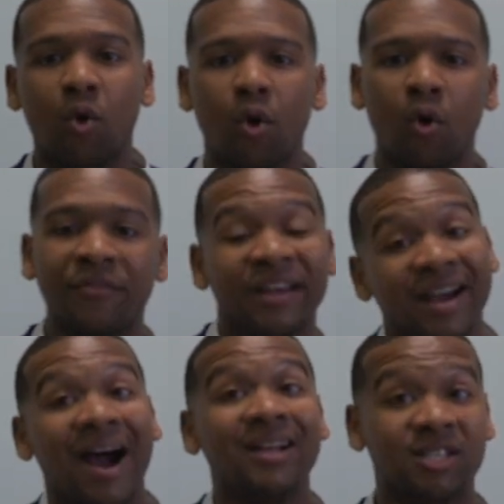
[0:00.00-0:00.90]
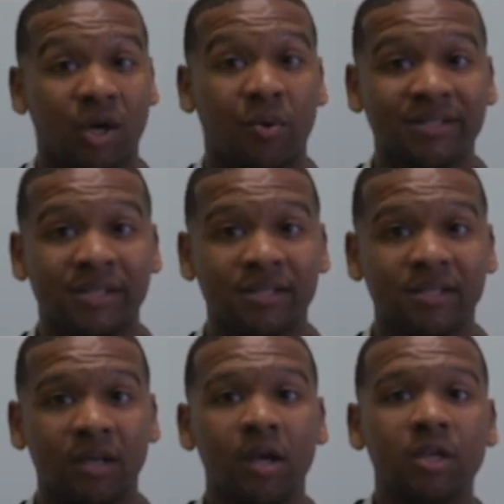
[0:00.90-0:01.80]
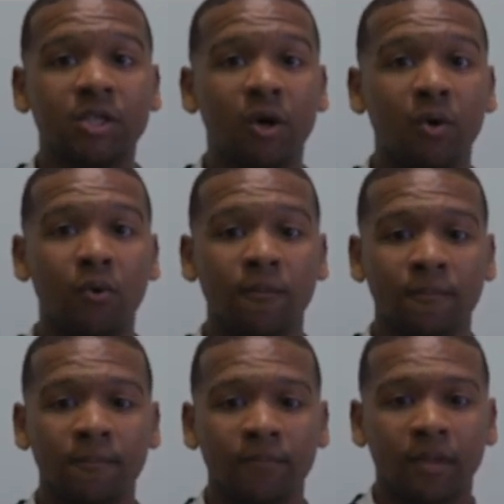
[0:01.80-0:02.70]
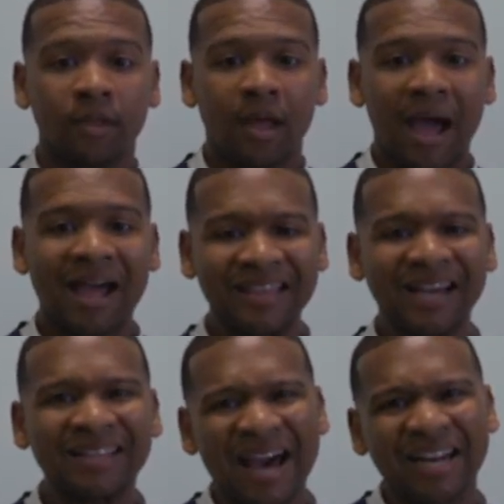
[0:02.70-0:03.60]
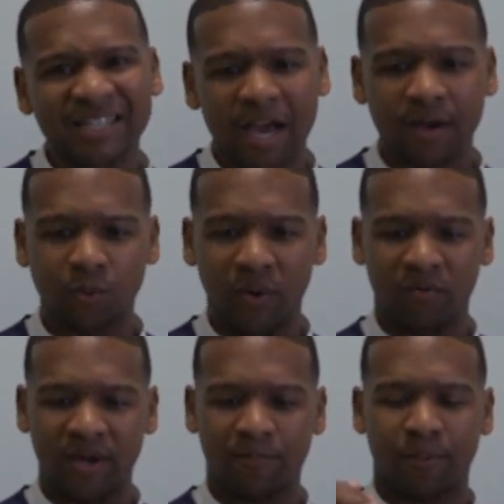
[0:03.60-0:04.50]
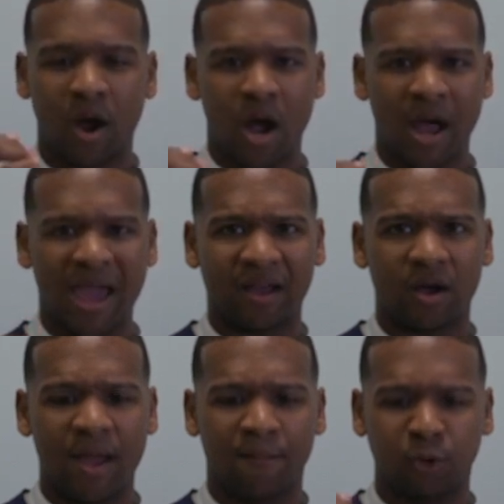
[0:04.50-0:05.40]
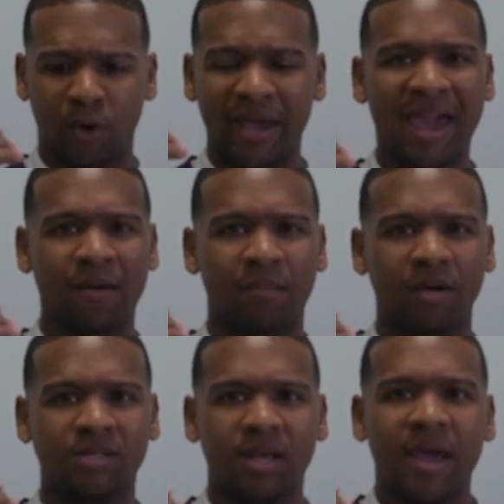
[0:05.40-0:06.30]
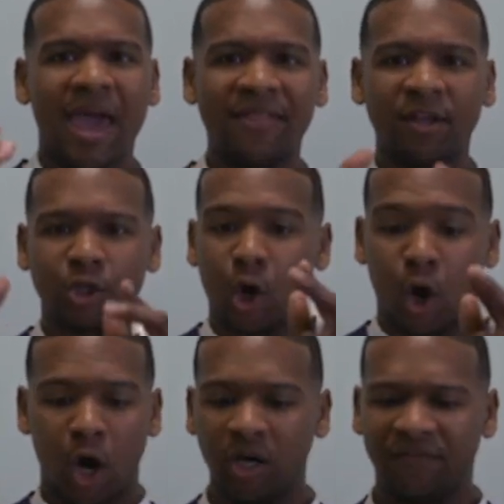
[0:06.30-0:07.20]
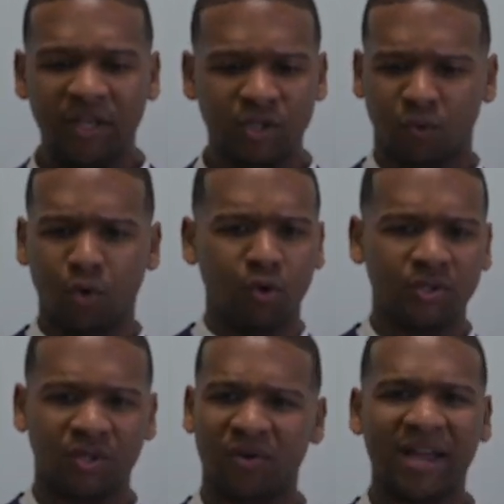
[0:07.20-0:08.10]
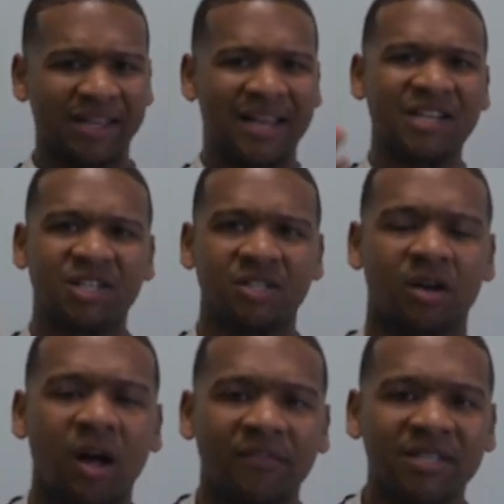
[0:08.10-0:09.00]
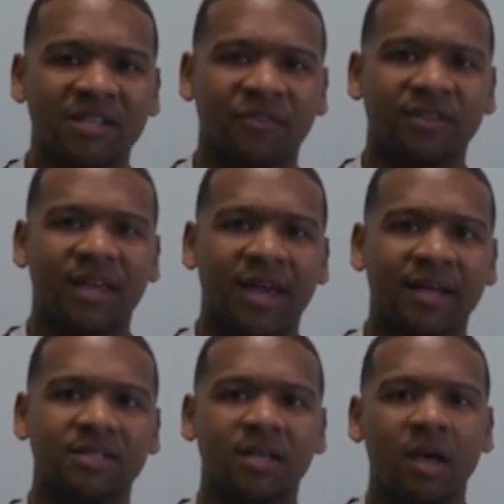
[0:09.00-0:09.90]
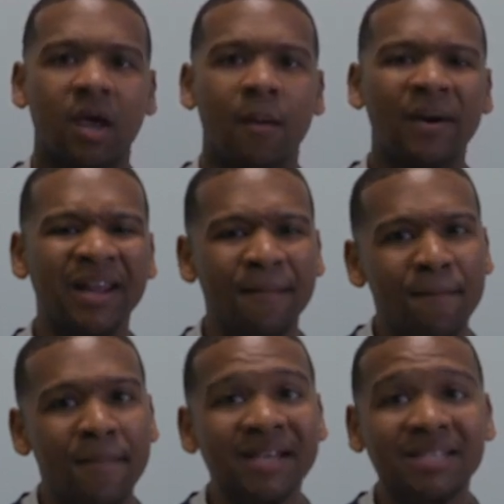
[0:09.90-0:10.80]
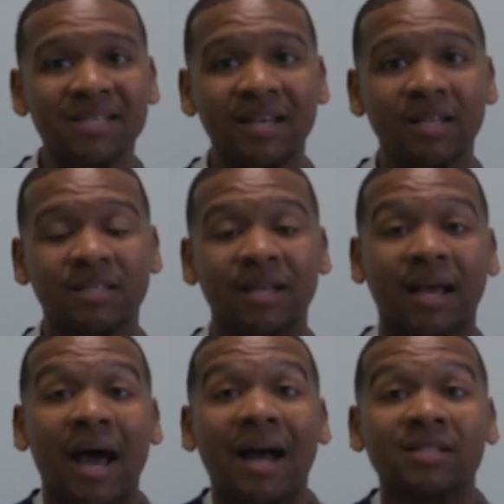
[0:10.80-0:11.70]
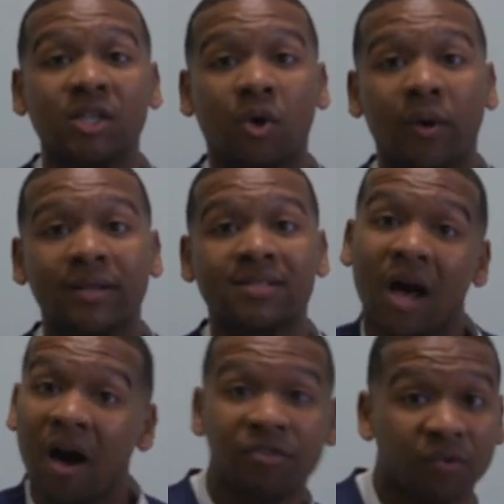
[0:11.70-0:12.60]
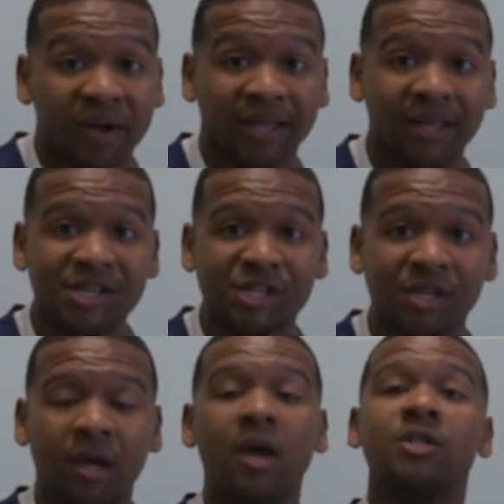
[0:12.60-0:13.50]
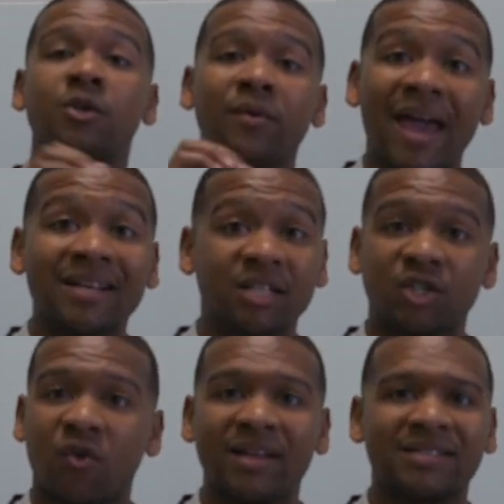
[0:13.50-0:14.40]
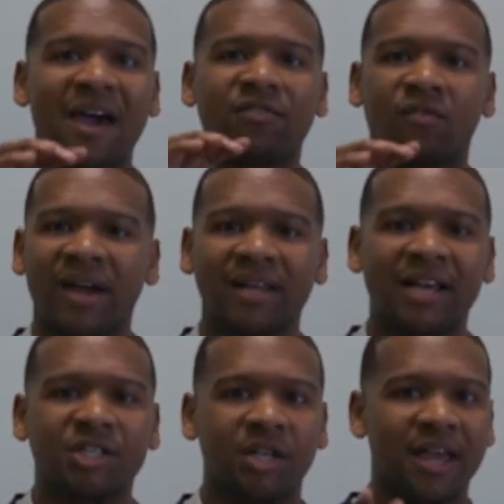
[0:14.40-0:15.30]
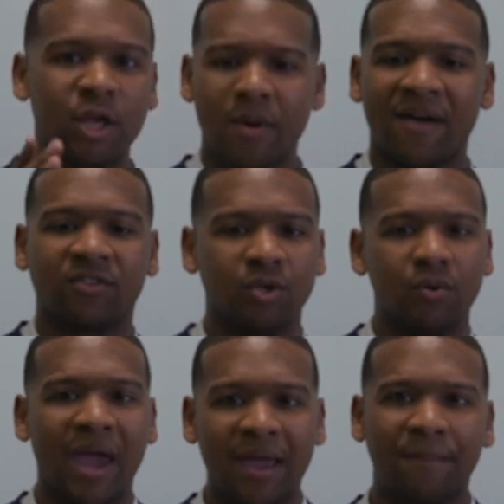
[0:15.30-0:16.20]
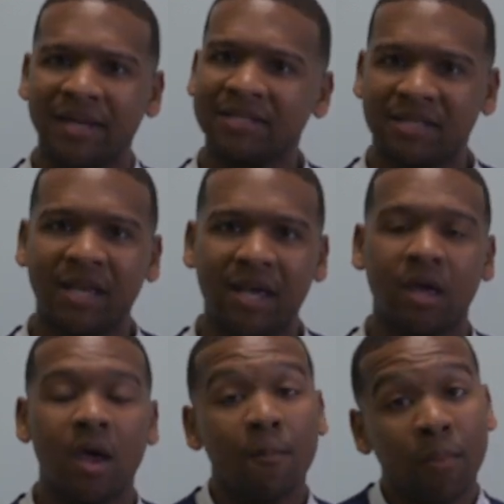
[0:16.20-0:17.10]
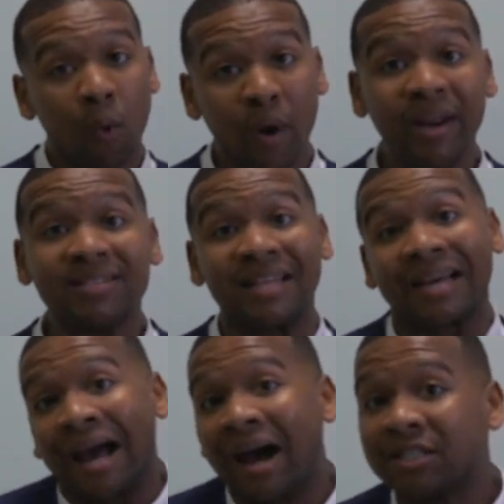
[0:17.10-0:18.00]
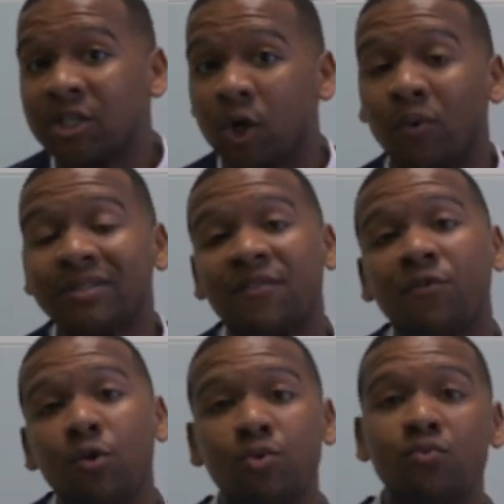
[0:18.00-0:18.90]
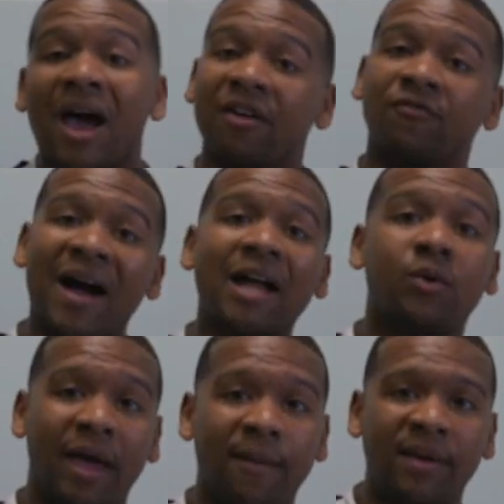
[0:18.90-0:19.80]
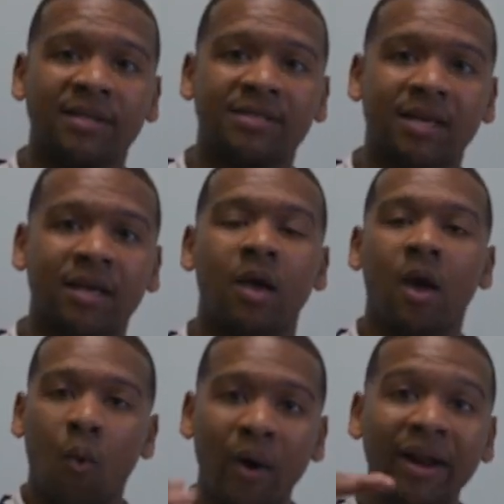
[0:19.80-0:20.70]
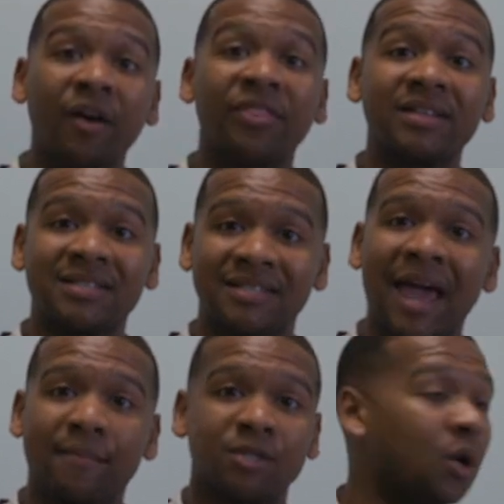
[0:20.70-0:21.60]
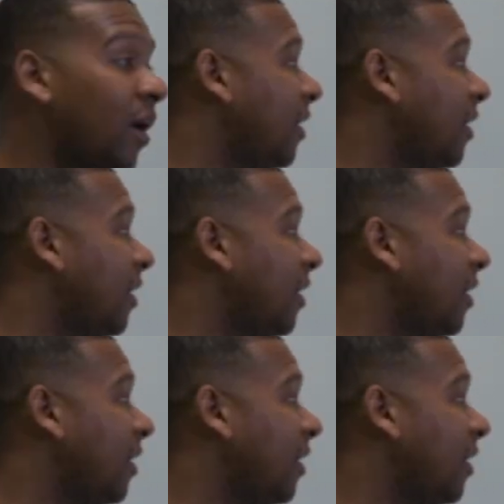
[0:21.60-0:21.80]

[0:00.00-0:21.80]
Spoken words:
or the consequences. So I think a lot of times we read employee handbooks, and there's all of these rules and regulations and all these different things, but it misses the consequence of the regulation. So yes, it's great to have the regulation that you have to do A, B, and C, but what is the consequence if you do not follow A, B, and C? What are the steps? So